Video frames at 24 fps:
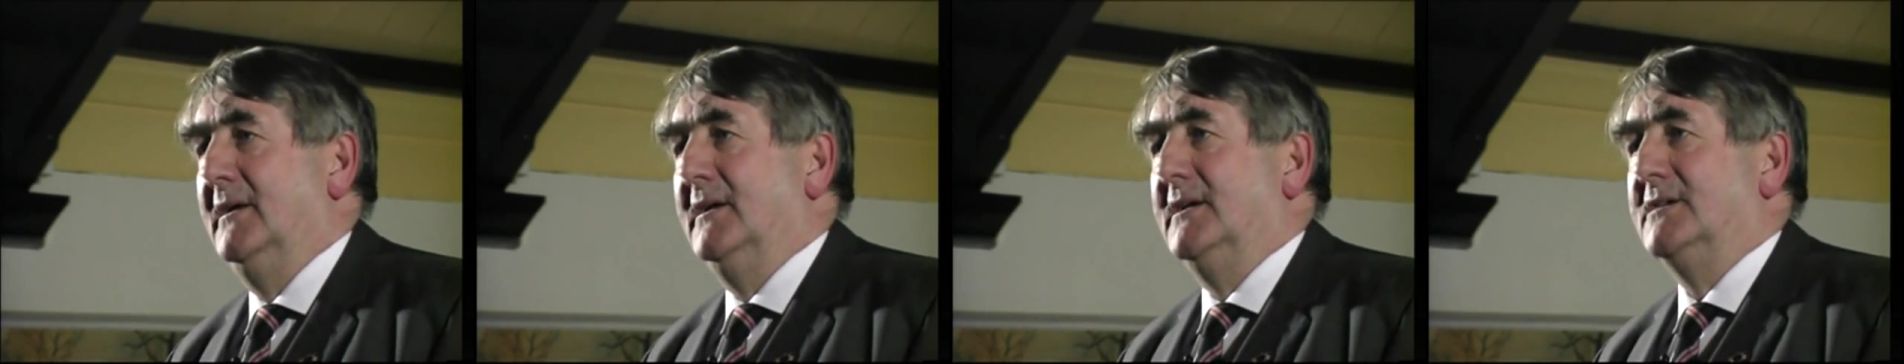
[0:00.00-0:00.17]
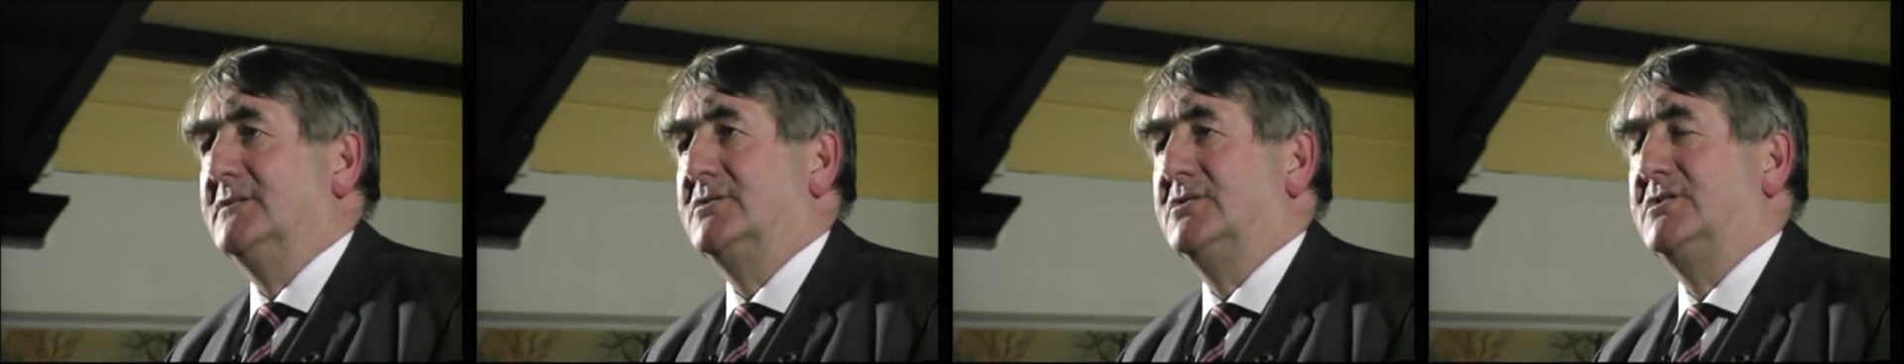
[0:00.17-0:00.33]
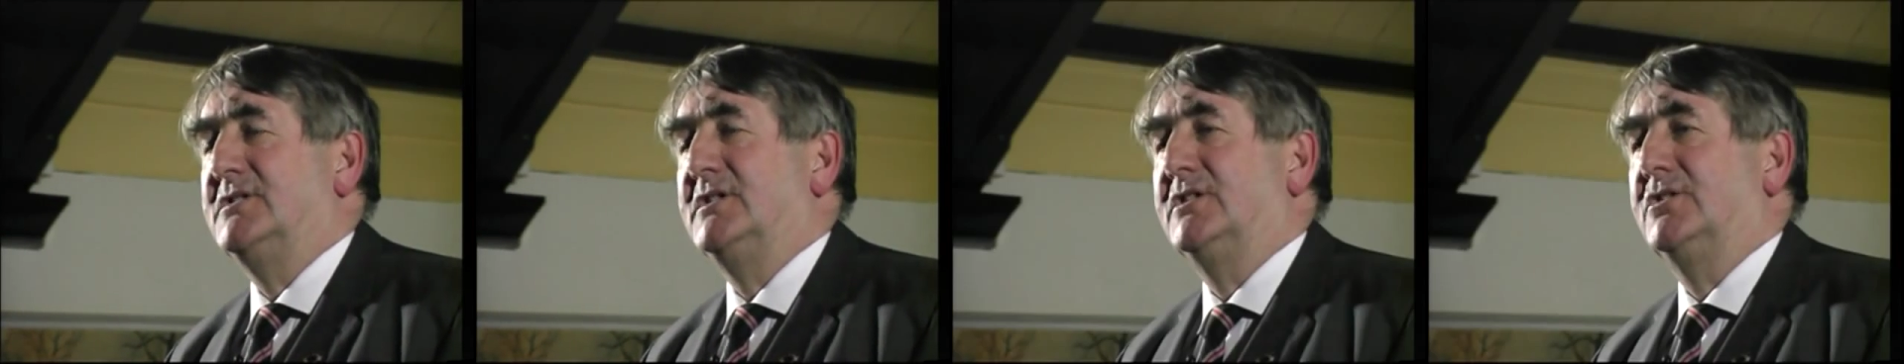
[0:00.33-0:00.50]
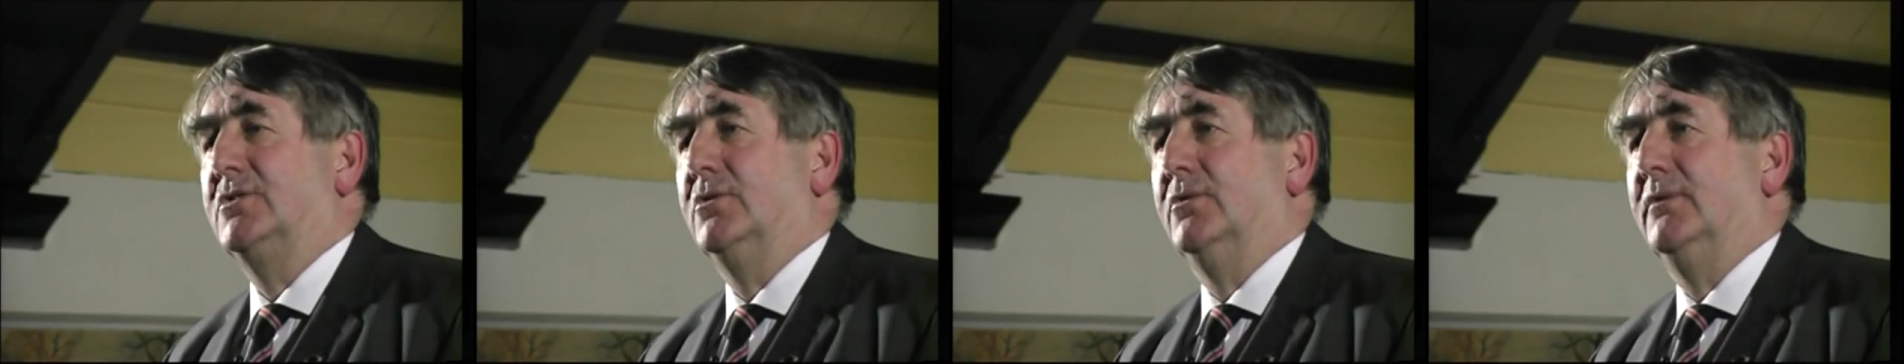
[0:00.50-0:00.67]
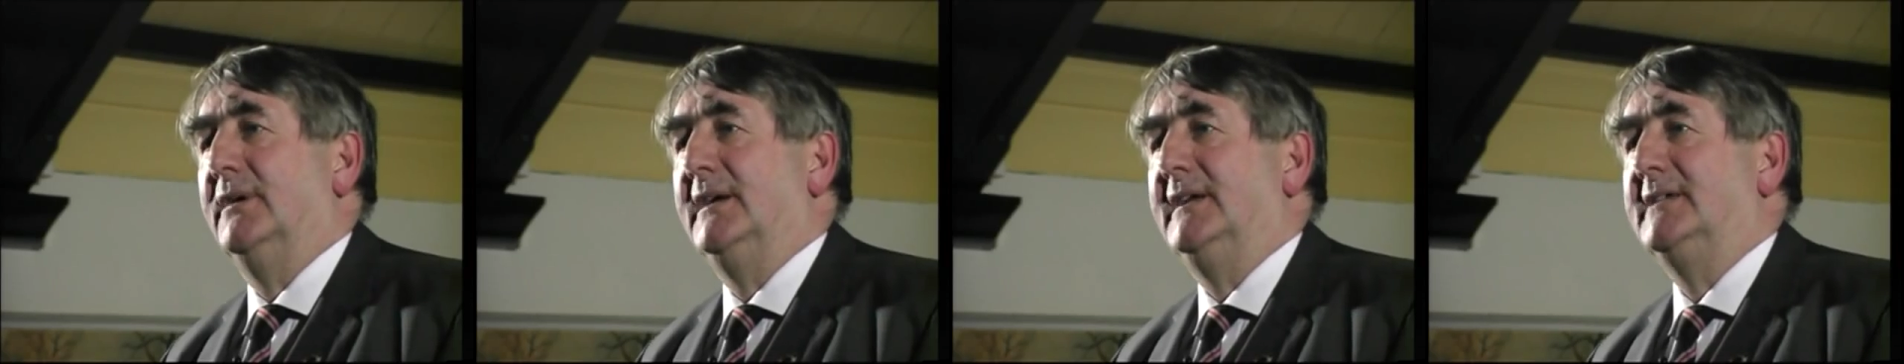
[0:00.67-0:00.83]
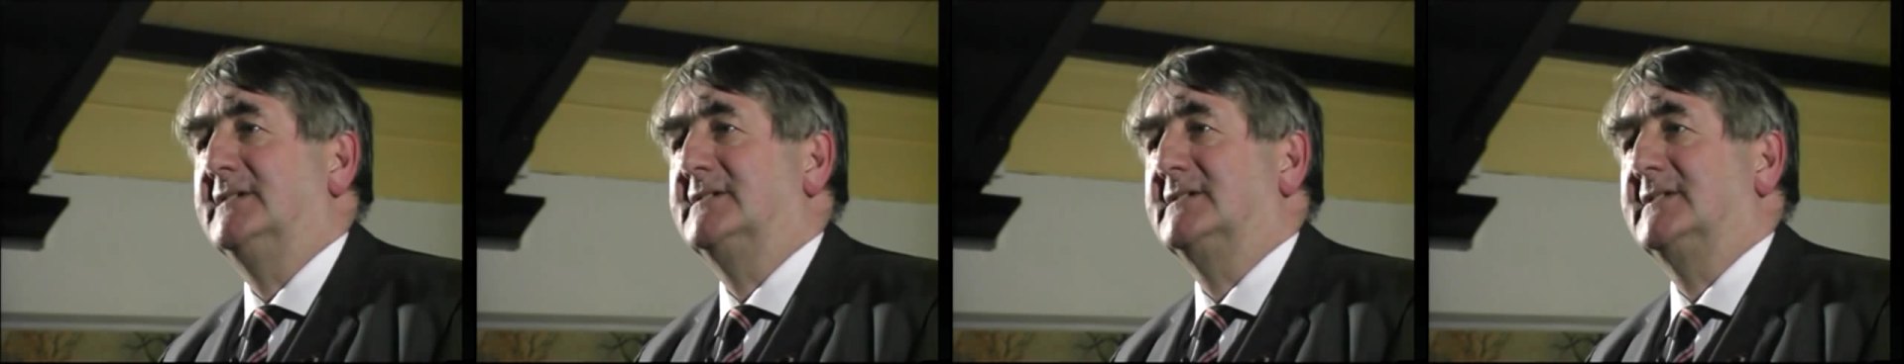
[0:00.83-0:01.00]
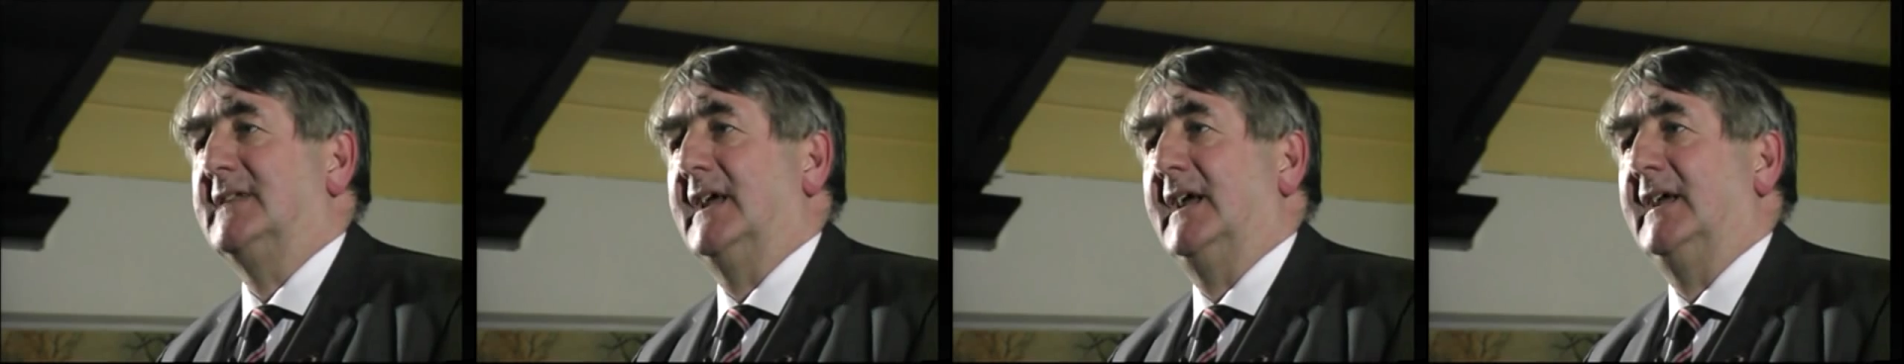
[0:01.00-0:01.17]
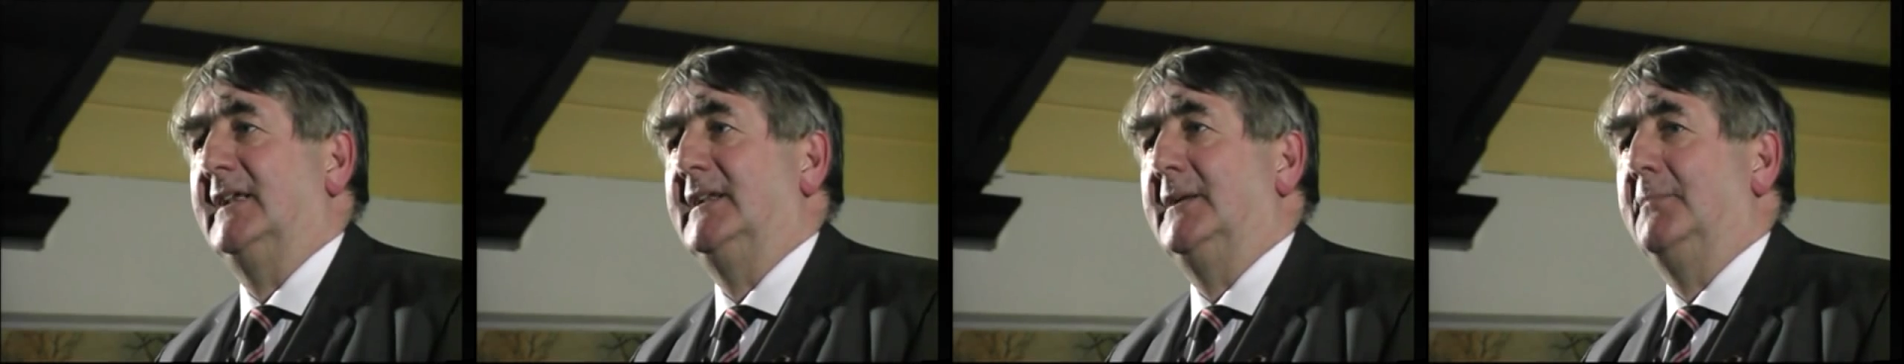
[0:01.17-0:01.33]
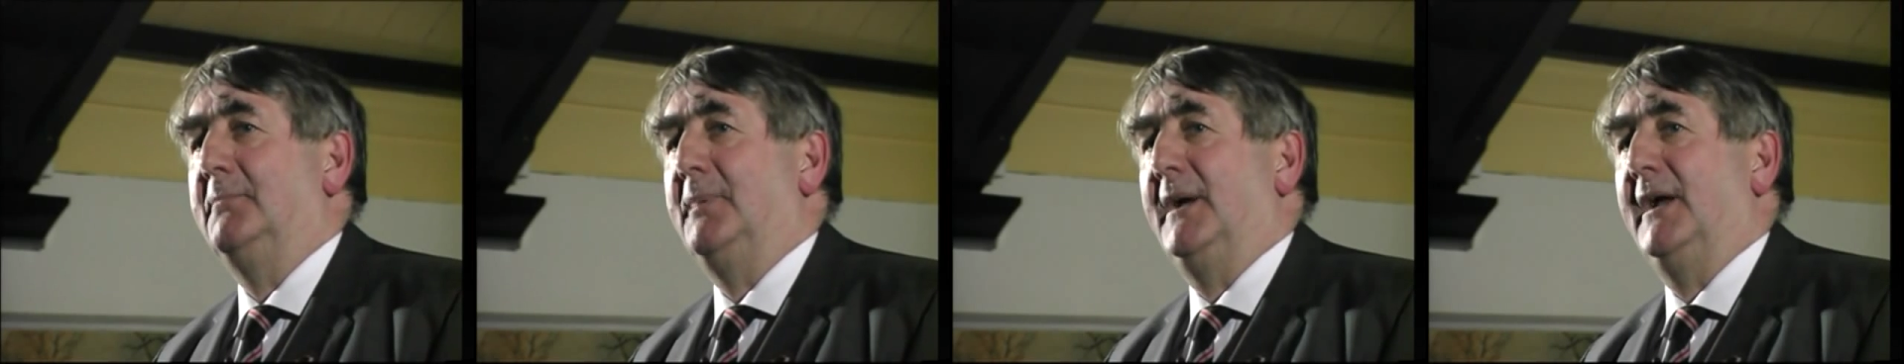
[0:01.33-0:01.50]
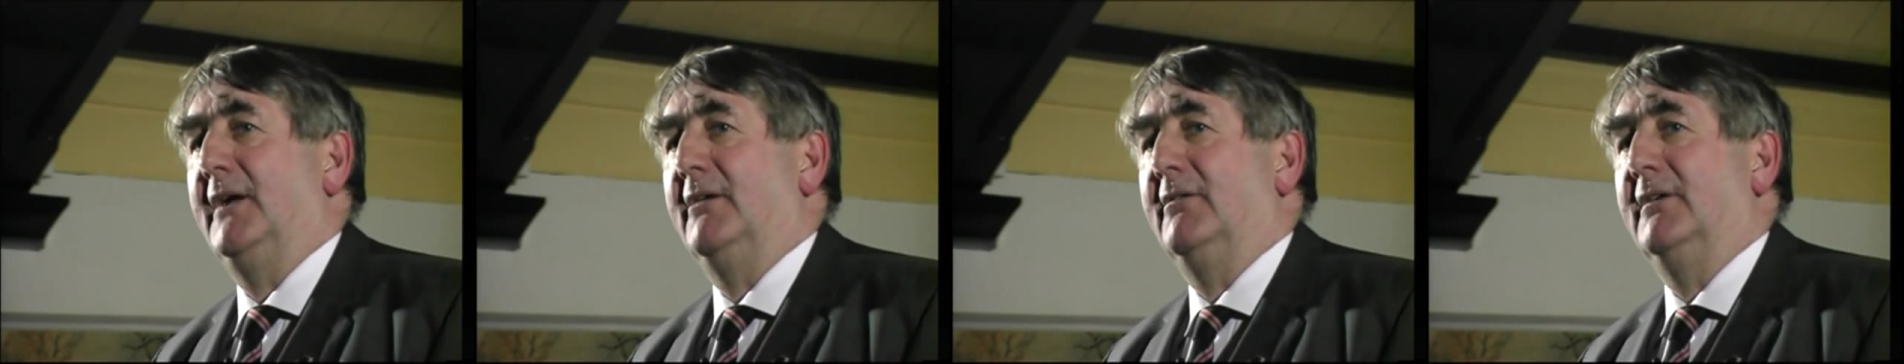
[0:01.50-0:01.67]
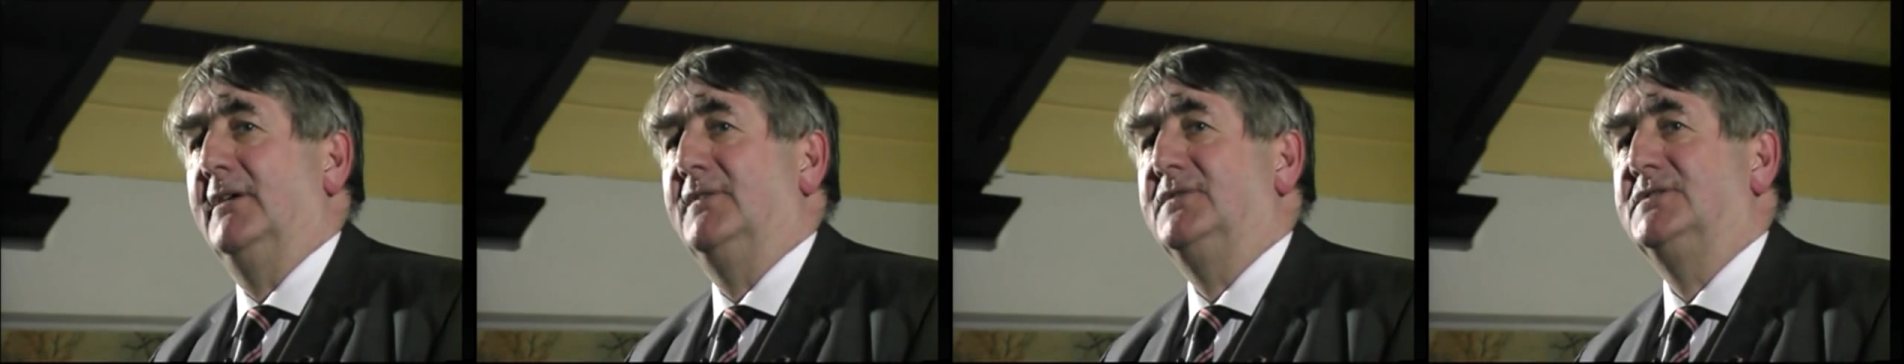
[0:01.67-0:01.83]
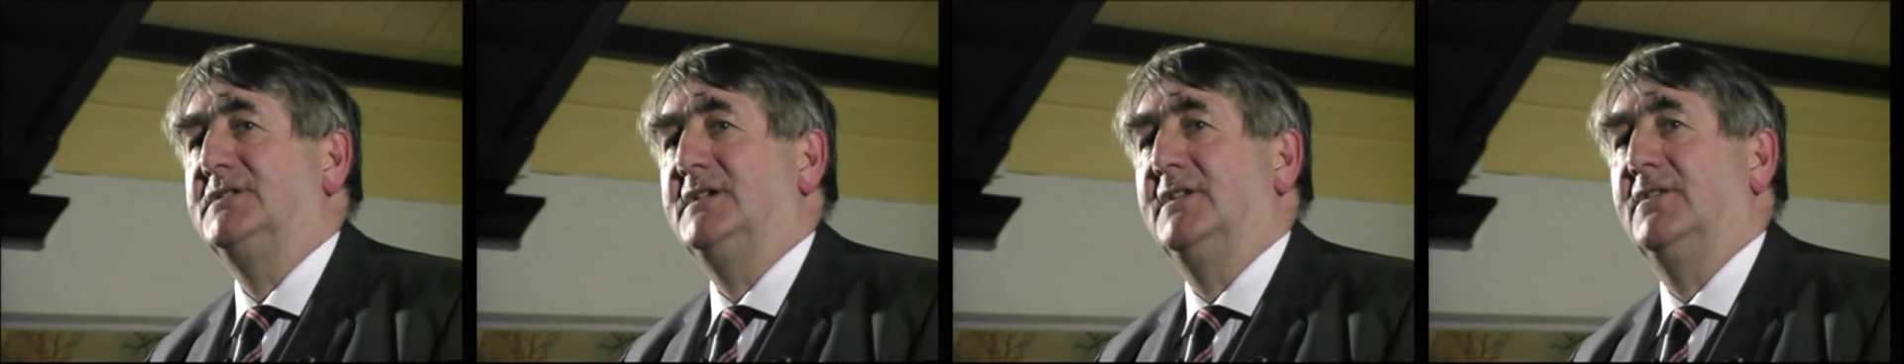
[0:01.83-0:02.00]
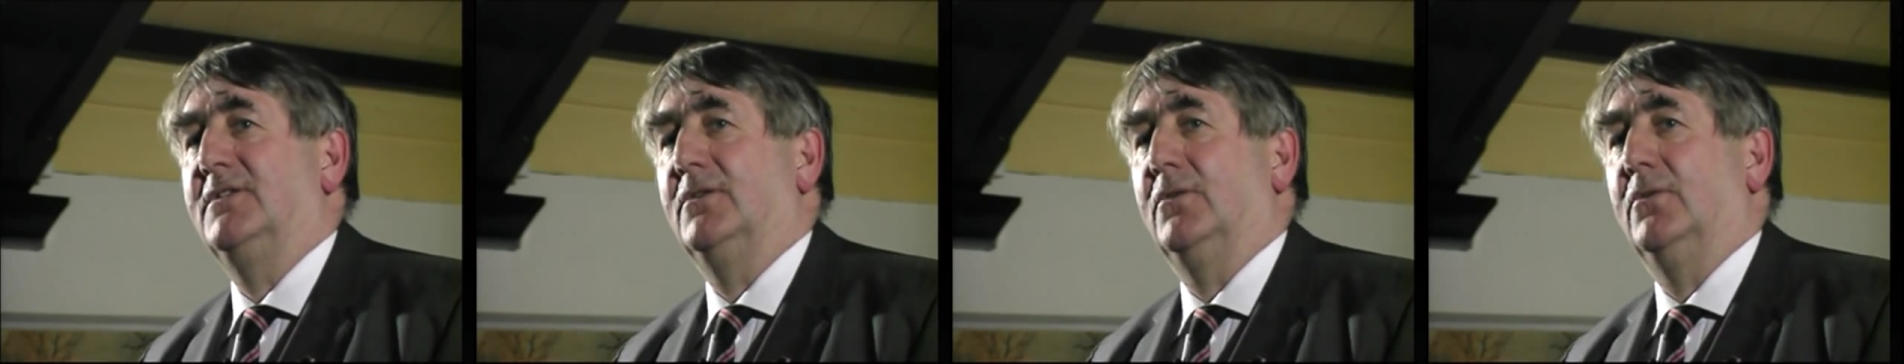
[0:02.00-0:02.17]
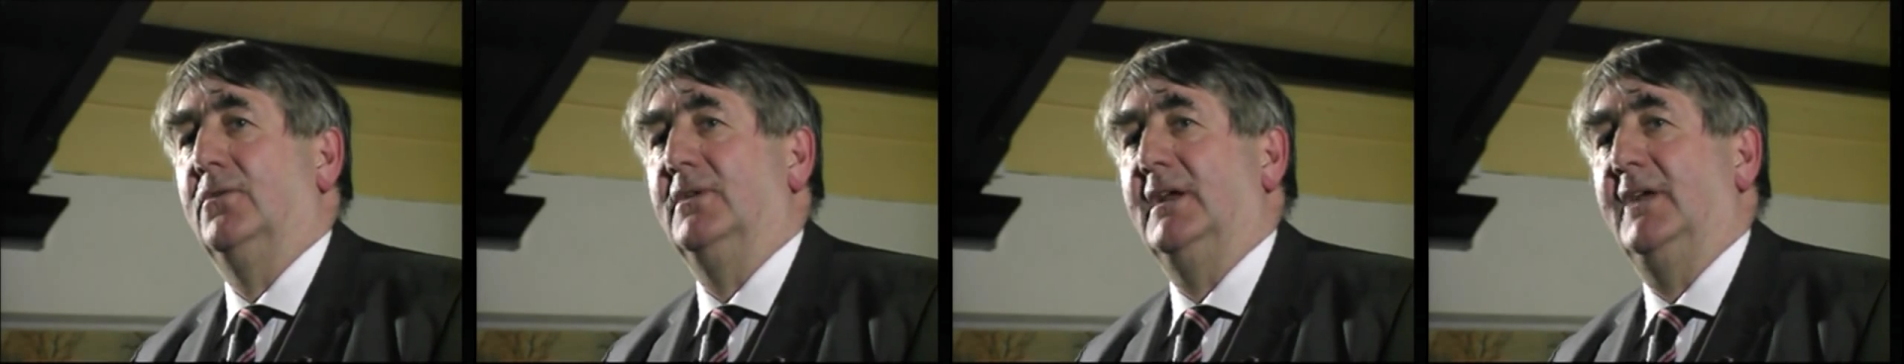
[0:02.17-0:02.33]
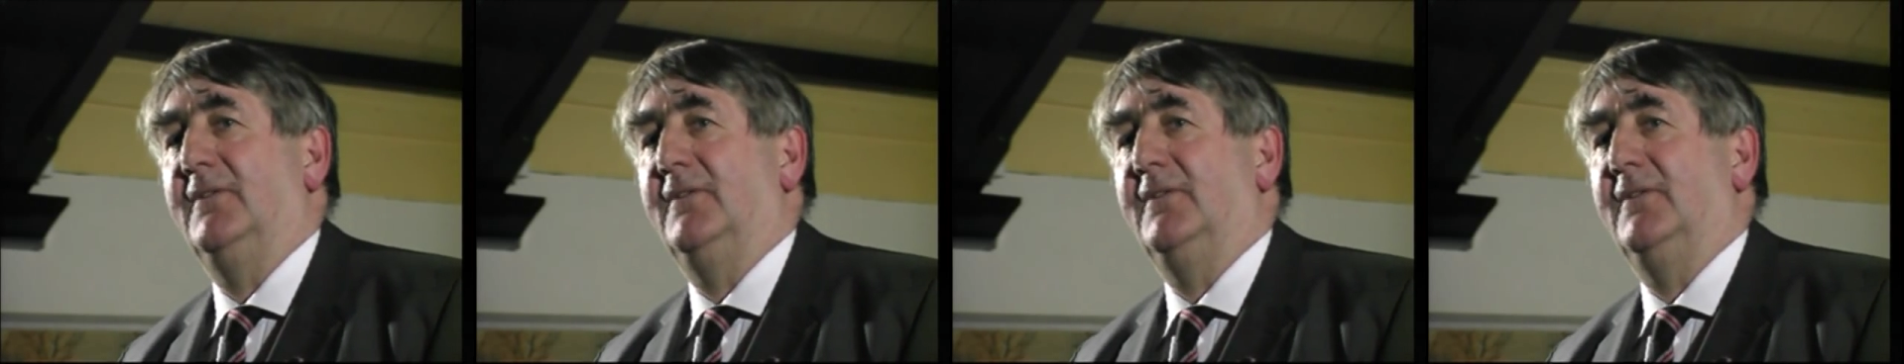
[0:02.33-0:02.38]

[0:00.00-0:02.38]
so she thought he'd stand it better if, she thought,